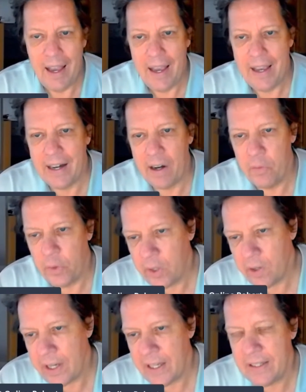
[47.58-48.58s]
And I
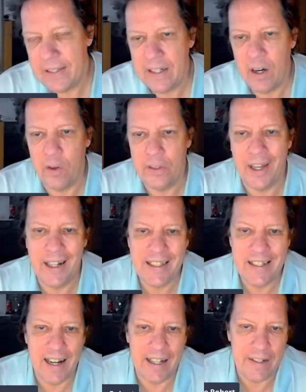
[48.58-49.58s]
really, you know, in
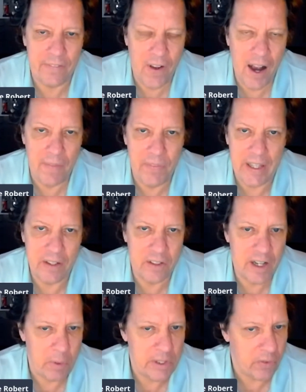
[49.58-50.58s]
1995, the
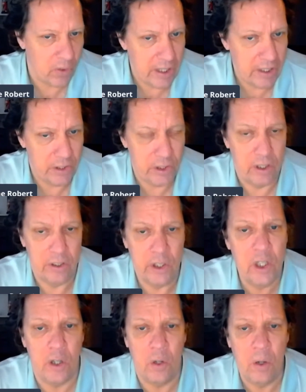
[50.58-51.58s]
internet was very
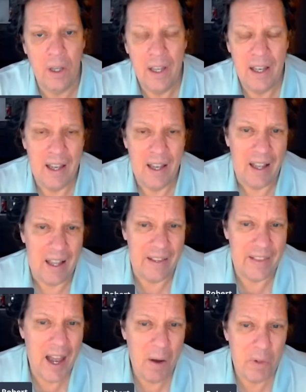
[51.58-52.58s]
new.
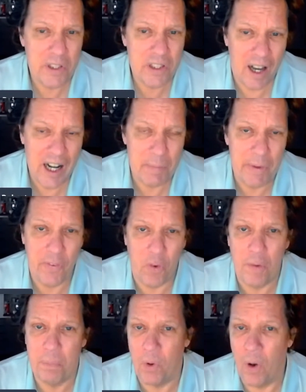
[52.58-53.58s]
And that was kind of
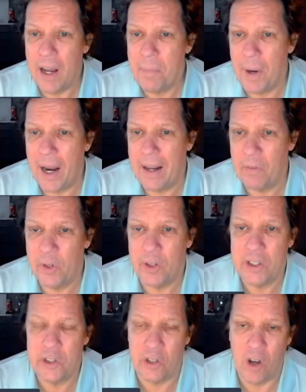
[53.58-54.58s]
before broadband really
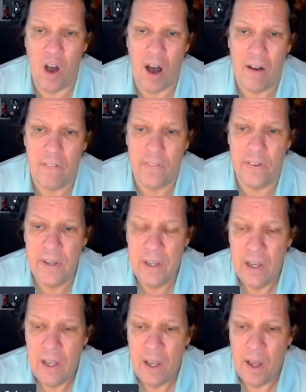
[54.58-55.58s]
took off.
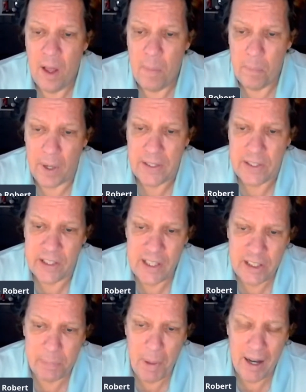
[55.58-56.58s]
But
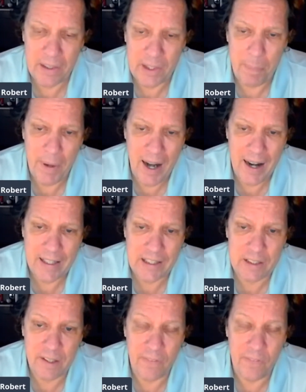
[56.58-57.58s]
since about the
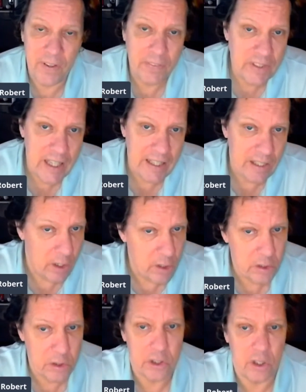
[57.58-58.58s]
past 15 years
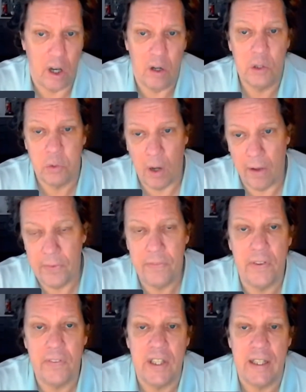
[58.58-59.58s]
or so, 12 to
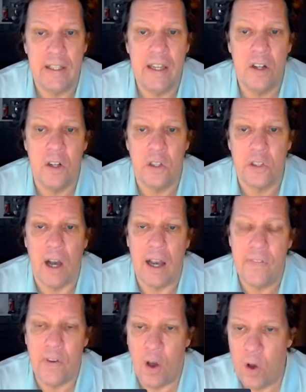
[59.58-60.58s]
15 years,
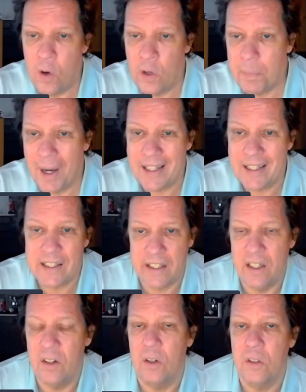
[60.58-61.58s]
I've honed my
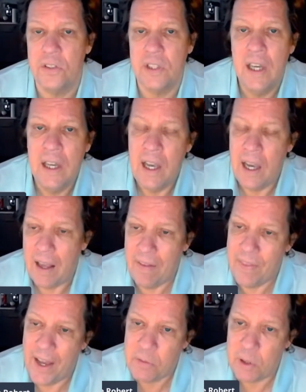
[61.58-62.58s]
skills. And
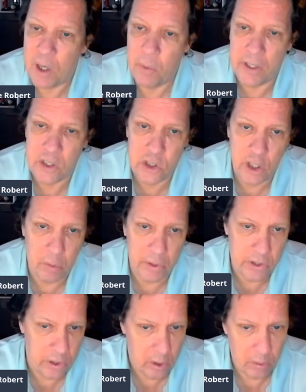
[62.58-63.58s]
that's what I want to share
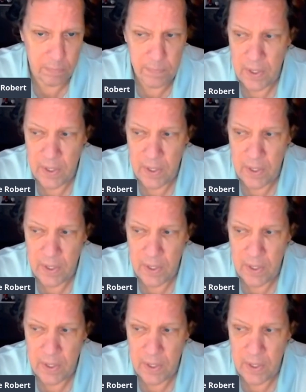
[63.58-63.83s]
with you.